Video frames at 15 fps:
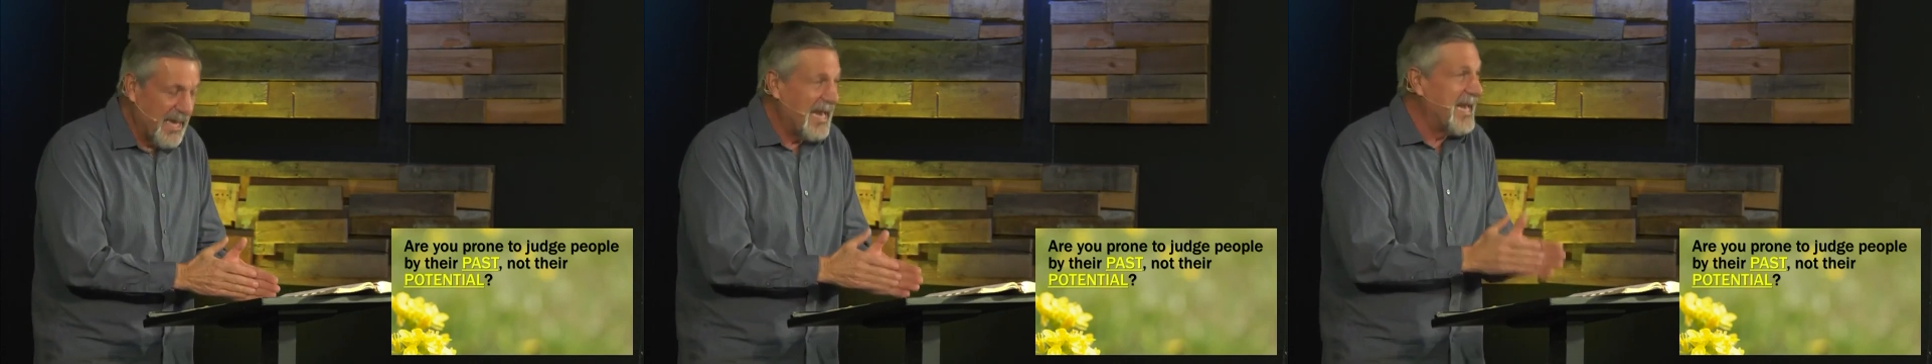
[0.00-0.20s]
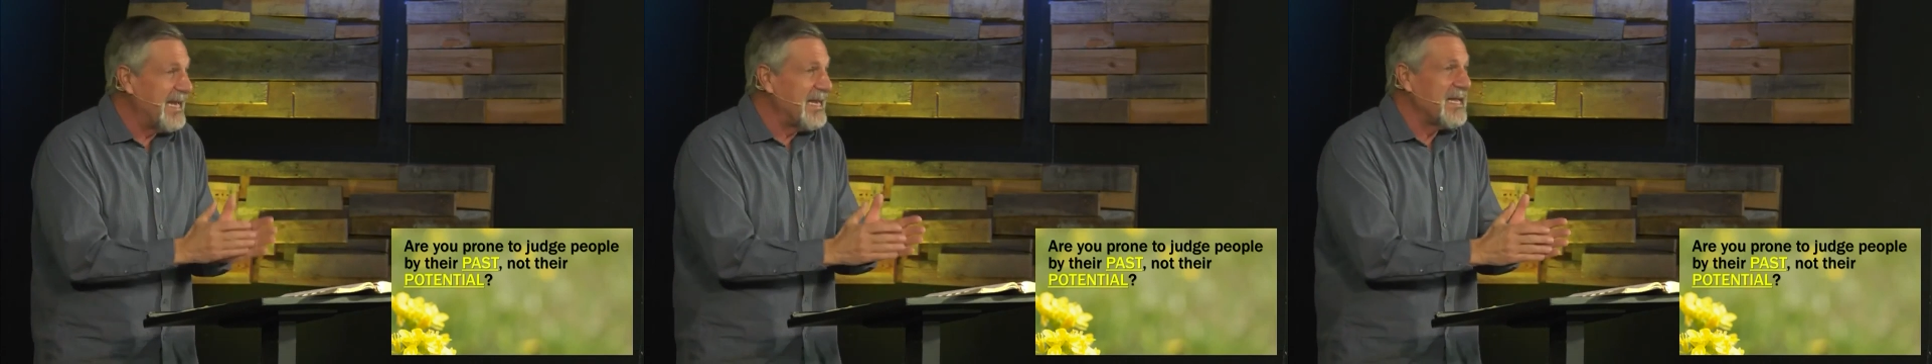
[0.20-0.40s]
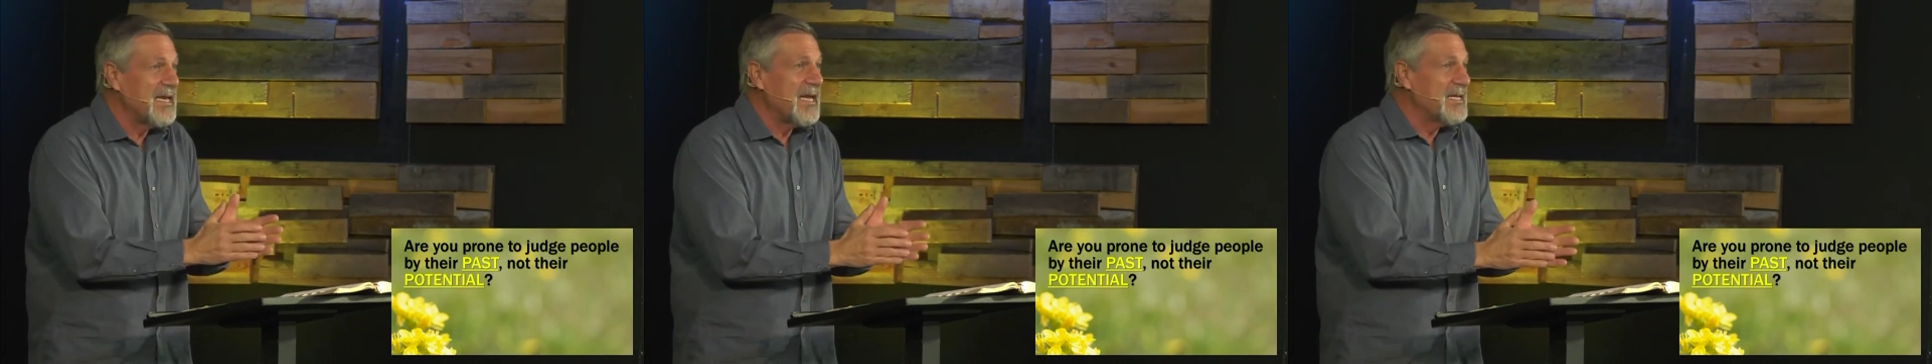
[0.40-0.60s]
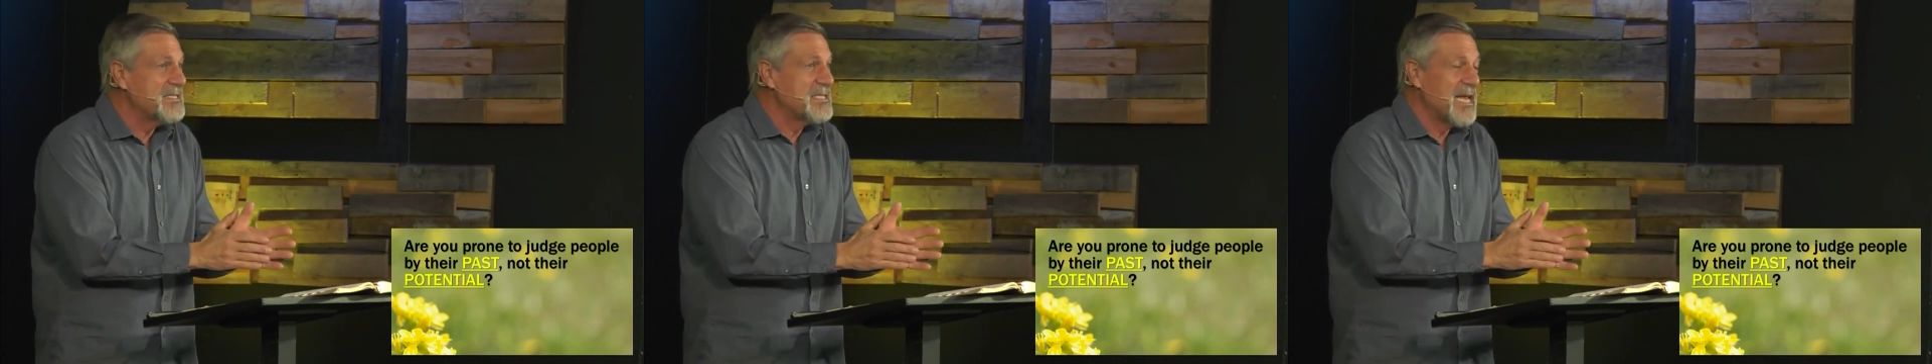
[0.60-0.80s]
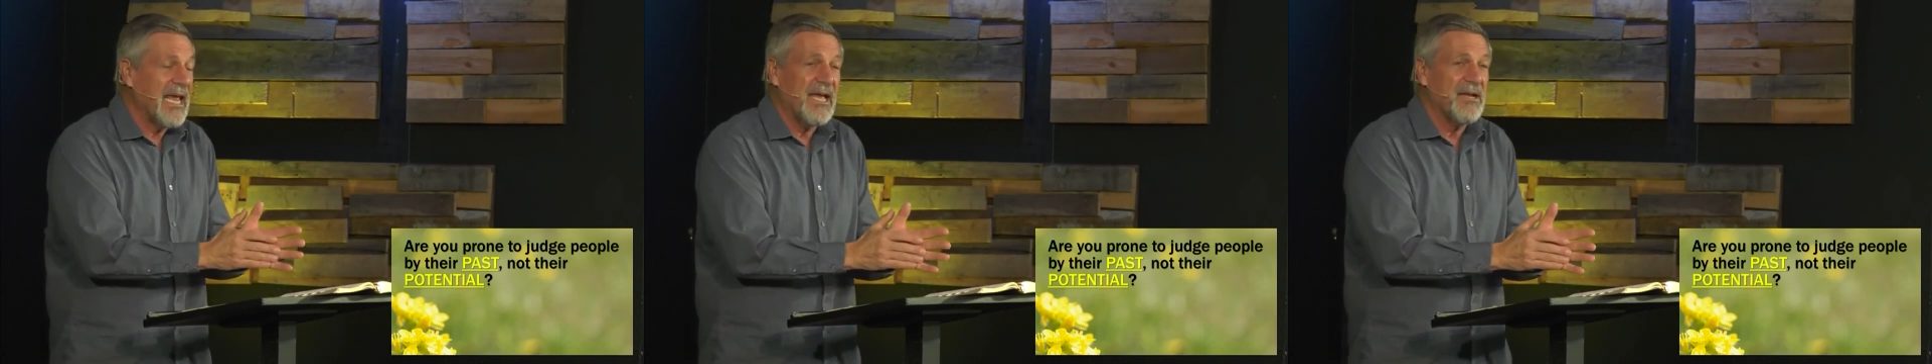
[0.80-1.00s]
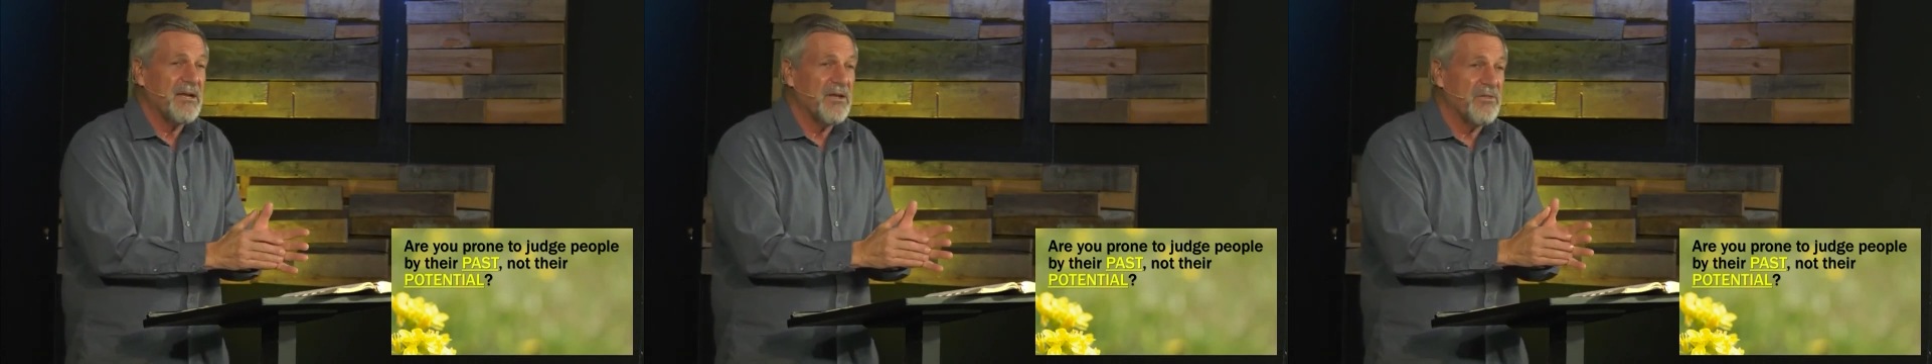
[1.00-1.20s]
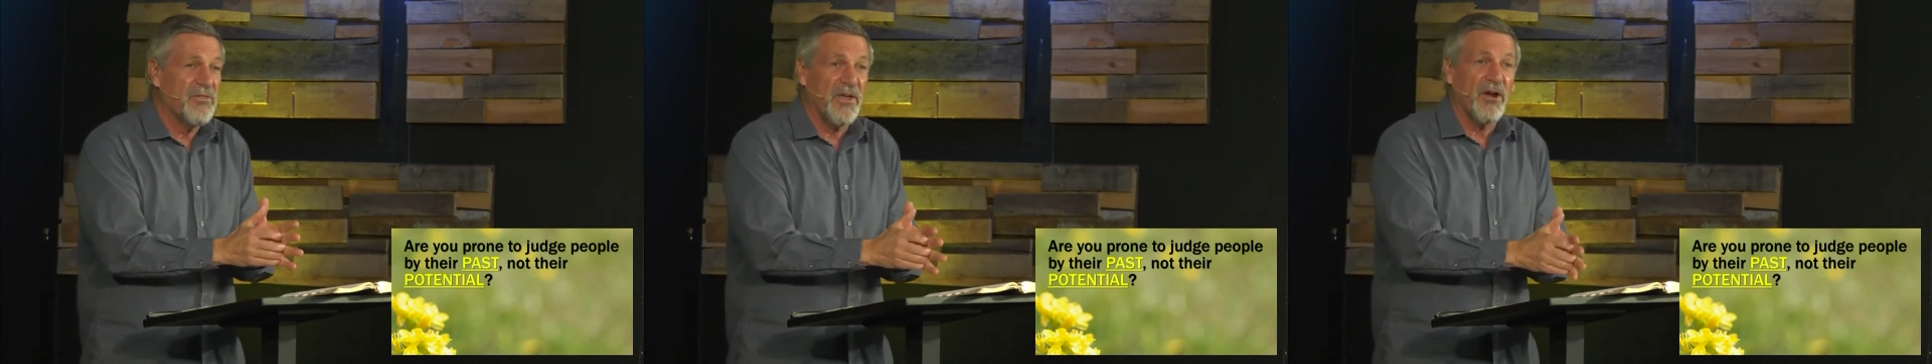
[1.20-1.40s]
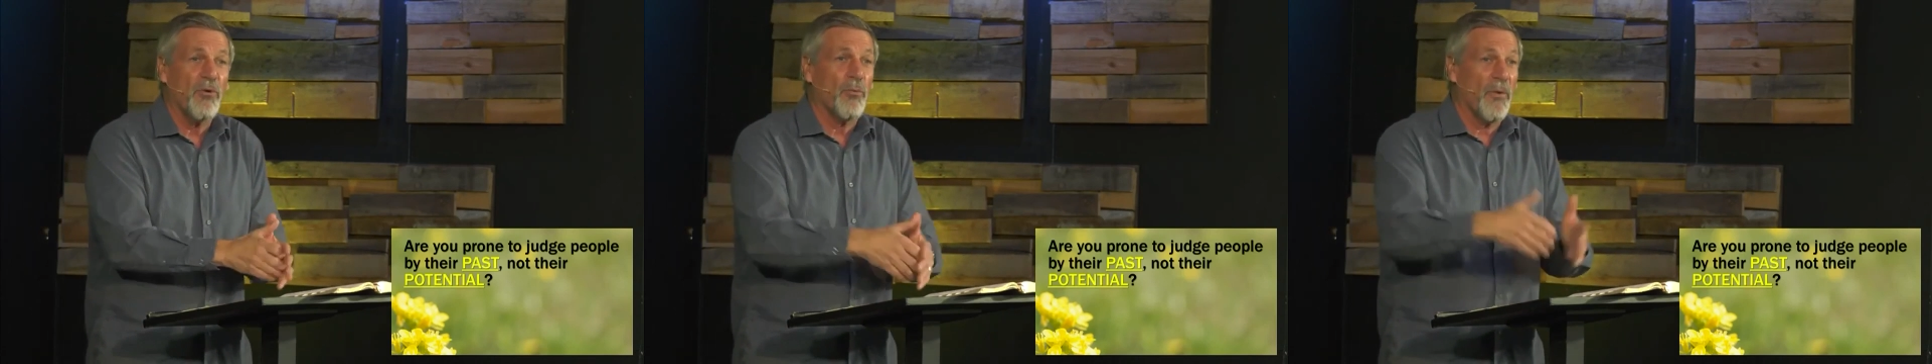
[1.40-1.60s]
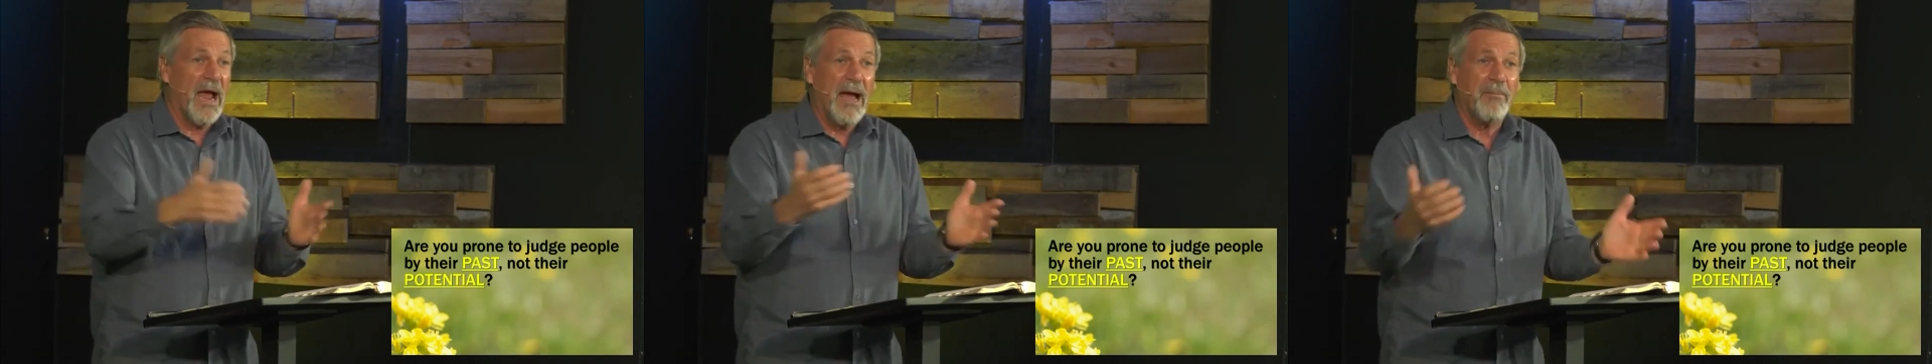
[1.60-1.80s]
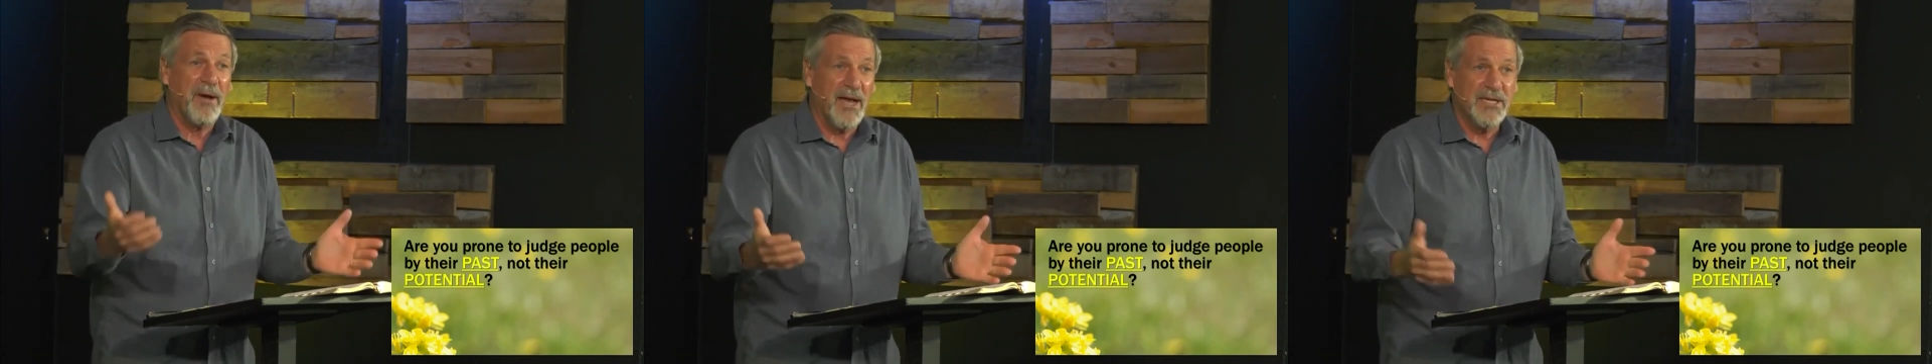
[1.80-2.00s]
He didn't attend their
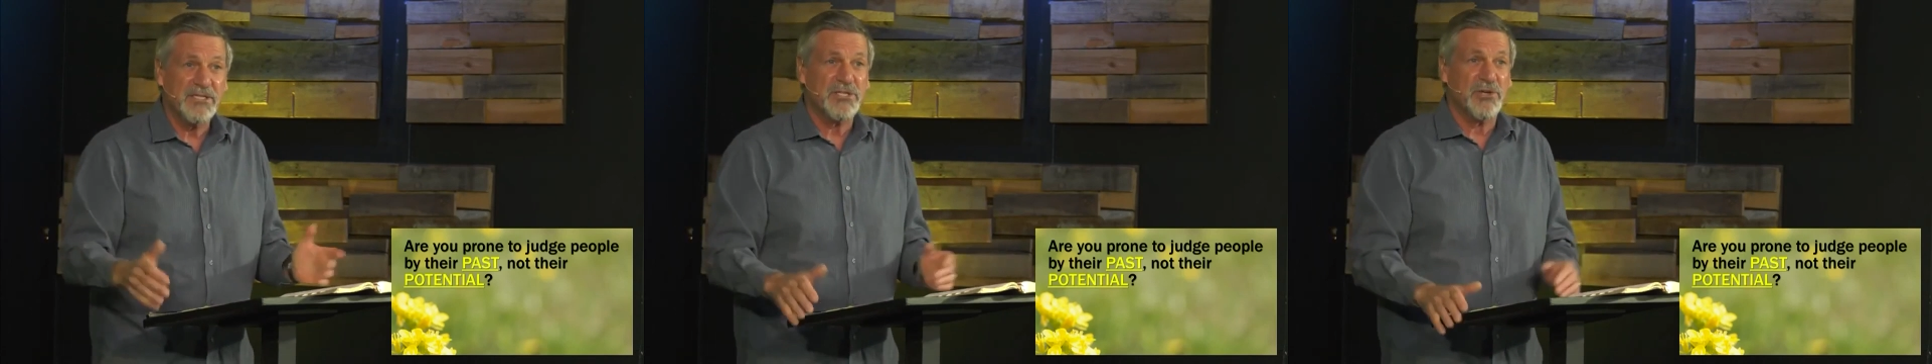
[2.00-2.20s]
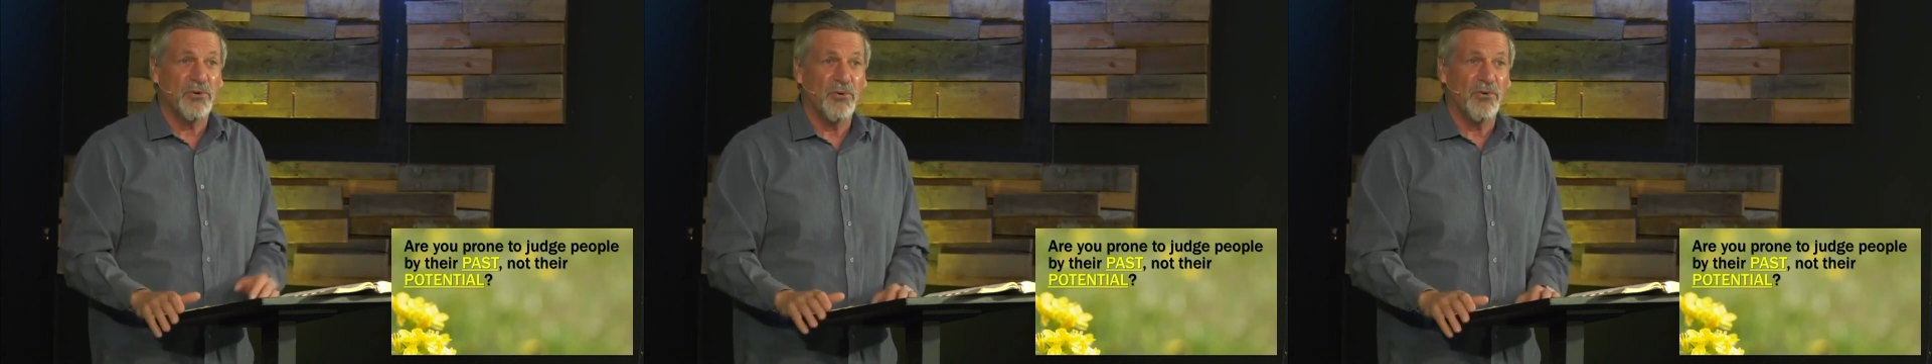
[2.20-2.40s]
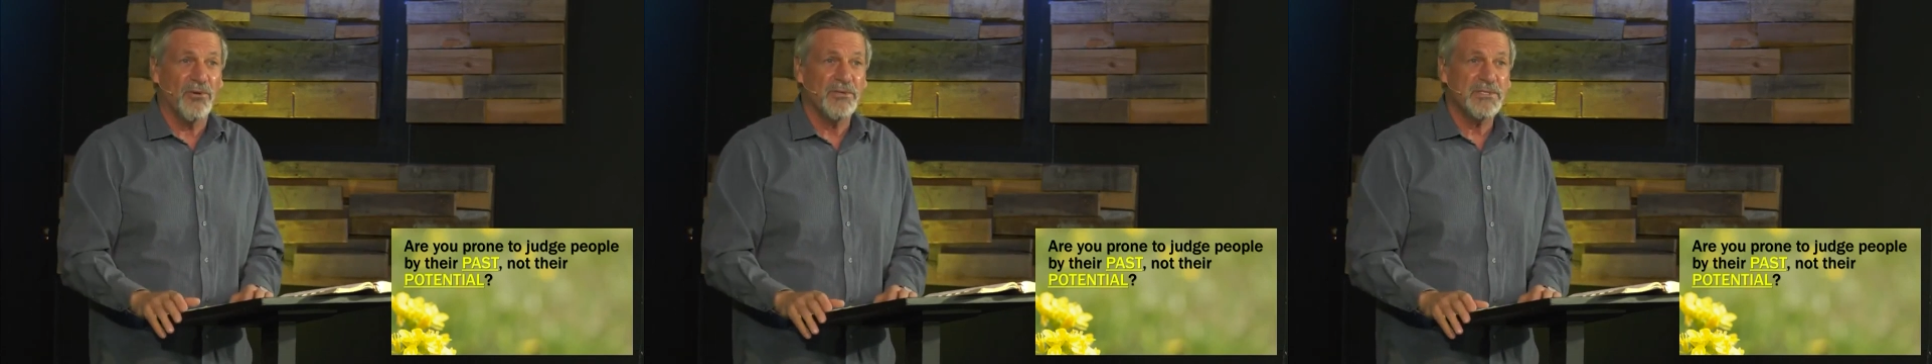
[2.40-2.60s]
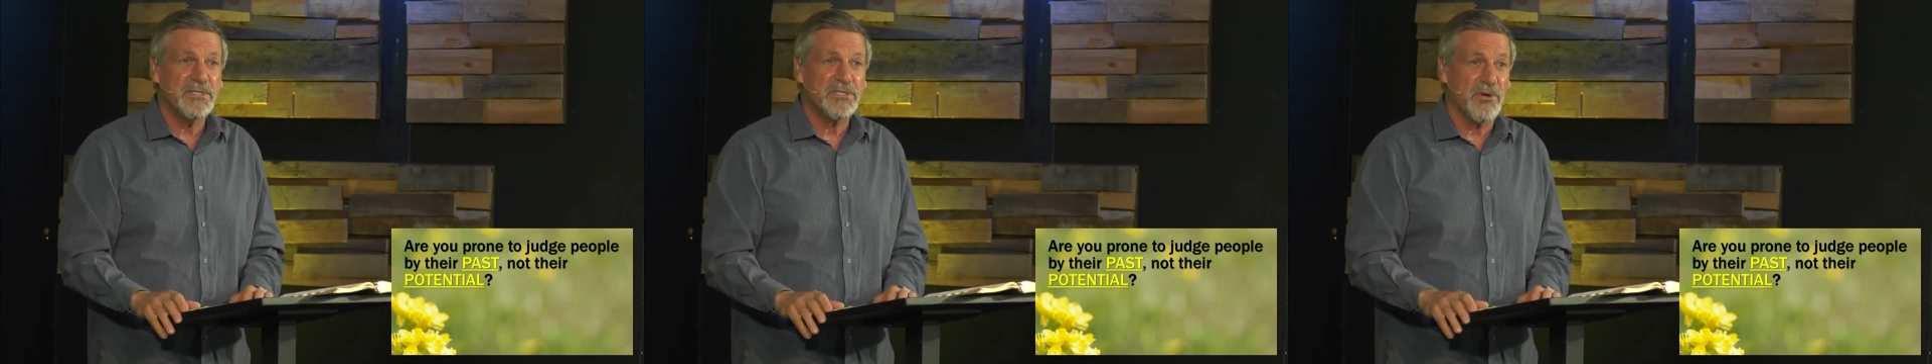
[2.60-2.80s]
rabbi schools,